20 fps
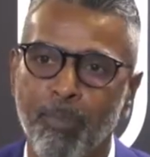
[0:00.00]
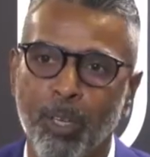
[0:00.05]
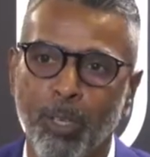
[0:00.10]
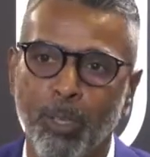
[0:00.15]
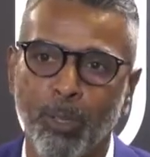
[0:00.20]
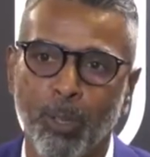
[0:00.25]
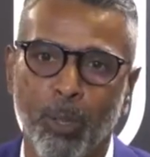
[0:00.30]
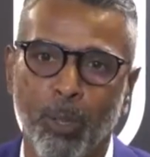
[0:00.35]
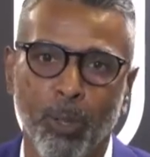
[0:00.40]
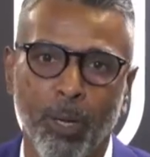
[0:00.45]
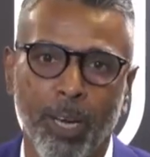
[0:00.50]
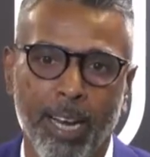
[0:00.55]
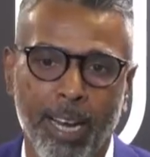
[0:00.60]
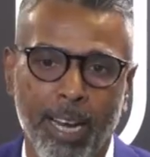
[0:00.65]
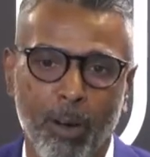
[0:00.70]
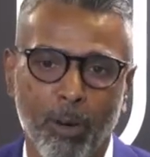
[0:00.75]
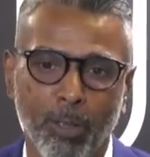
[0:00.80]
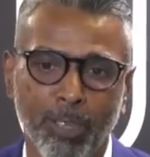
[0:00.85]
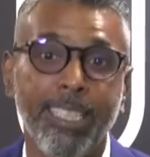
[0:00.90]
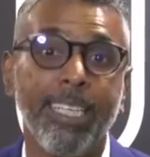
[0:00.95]
So, and
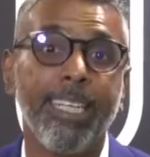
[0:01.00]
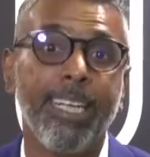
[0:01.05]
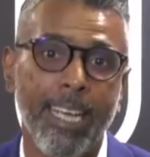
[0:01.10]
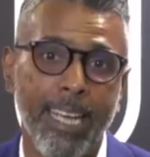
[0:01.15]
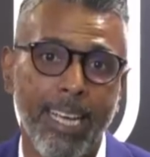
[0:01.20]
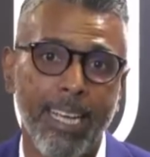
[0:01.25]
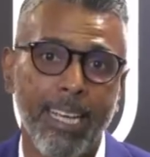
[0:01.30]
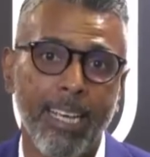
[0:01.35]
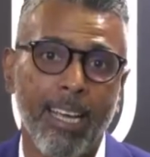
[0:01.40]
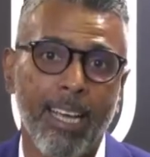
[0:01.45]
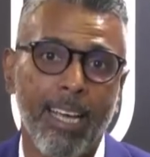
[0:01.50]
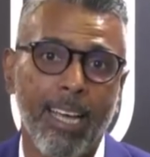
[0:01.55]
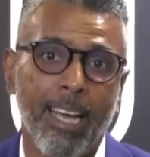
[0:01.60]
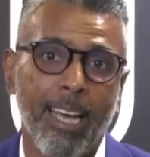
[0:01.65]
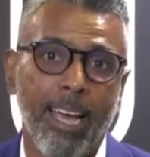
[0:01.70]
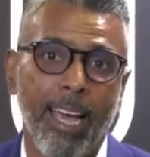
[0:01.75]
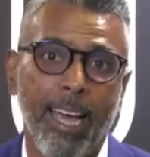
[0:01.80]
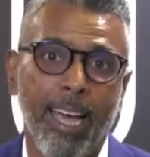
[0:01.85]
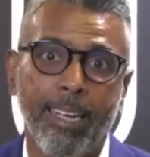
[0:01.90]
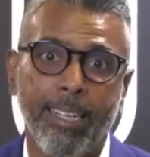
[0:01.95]
I was sitting,
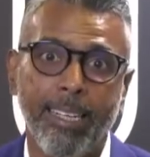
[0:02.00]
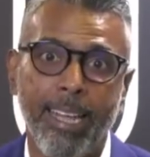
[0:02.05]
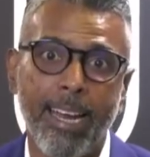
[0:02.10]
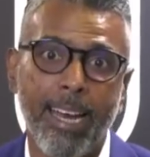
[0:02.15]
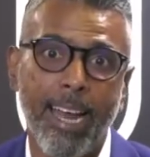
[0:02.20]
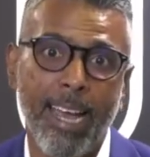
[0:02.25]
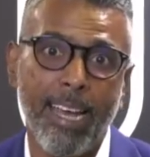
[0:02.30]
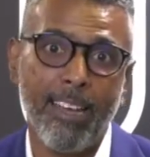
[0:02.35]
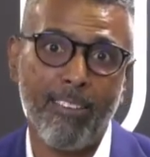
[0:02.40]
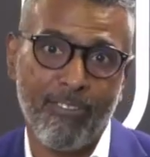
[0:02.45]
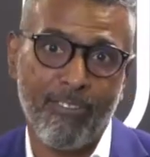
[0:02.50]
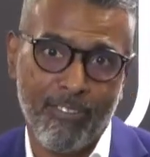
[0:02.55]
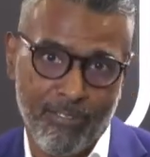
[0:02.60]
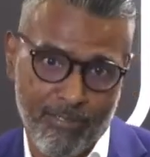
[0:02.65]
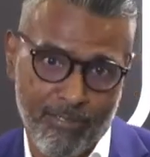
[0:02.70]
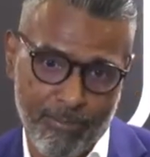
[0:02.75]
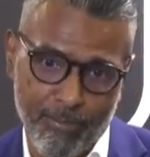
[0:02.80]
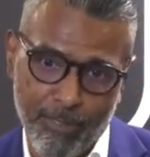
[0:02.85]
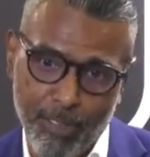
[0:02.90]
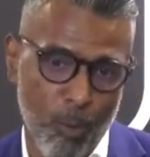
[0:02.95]
and then
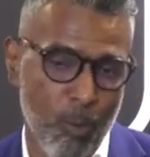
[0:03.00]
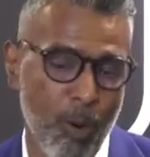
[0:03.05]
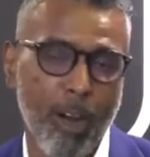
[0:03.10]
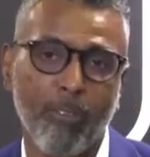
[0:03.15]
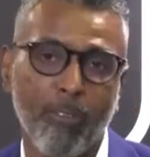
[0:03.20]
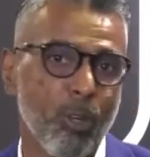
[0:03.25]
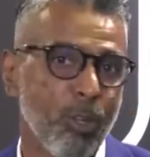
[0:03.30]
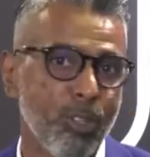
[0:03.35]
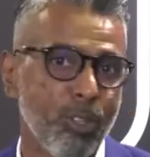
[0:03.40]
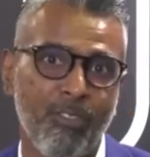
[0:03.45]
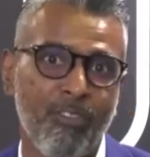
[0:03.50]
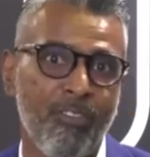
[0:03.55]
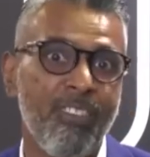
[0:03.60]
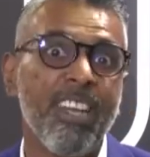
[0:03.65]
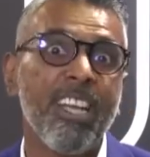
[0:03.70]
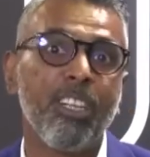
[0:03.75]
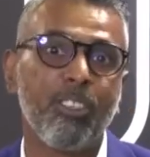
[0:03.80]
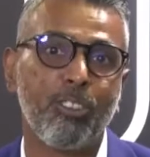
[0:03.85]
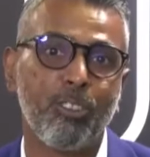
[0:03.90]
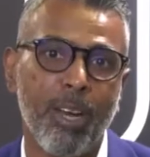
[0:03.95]
one of those
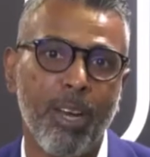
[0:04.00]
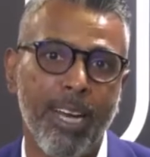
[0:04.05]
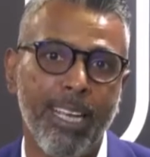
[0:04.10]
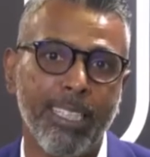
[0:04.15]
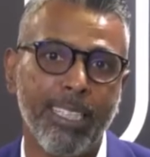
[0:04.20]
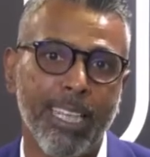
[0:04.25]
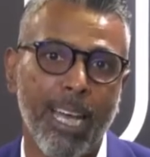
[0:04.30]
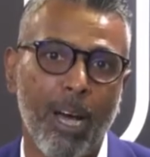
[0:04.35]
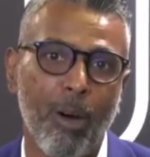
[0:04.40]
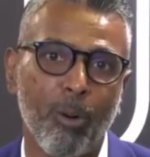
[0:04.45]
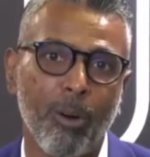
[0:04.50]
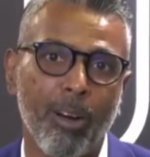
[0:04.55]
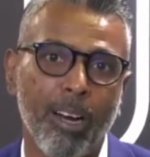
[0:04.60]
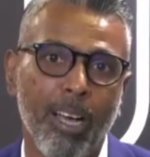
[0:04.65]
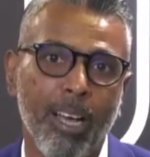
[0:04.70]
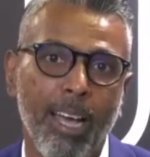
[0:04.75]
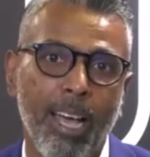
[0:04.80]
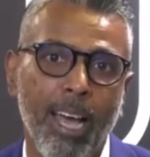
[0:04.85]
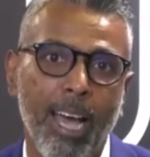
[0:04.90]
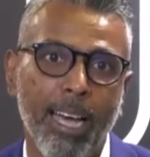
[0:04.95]
field trainings out,
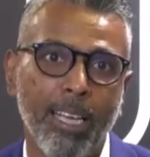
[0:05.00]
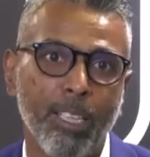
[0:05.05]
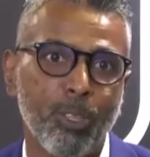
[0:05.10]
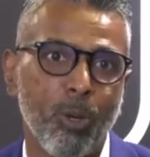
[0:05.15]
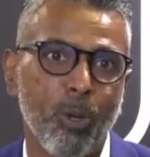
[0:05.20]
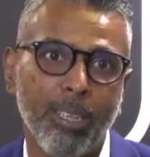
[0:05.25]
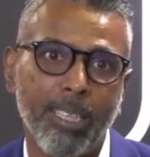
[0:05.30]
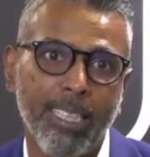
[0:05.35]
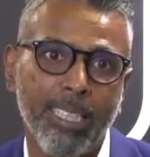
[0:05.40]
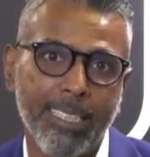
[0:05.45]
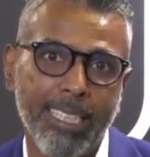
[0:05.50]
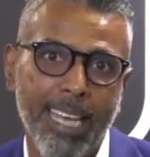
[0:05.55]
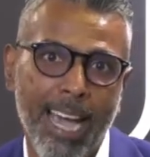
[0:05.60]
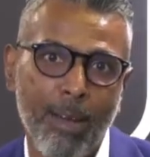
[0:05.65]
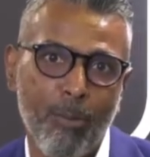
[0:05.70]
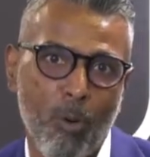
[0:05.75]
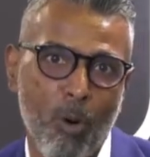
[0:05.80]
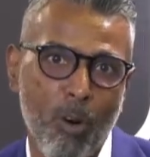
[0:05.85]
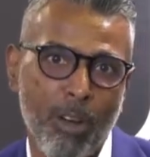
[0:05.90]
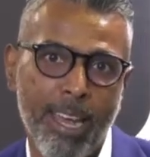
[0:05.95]
I saw this guy
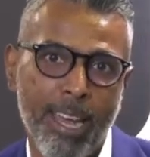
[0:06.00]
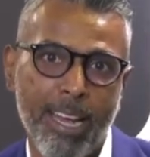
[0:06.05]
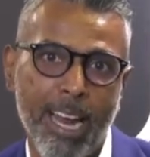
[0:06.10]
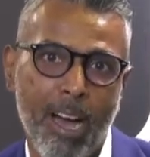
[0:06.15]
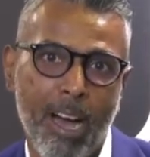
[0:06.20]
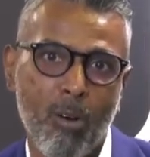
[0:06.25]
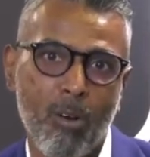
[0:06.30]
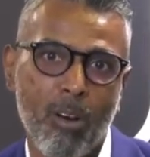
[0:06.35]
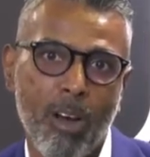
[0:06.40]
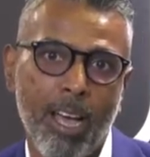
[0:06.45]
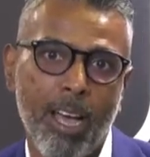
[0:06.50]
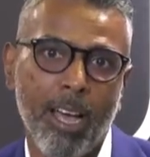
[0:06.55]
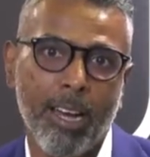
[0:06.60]
walking down.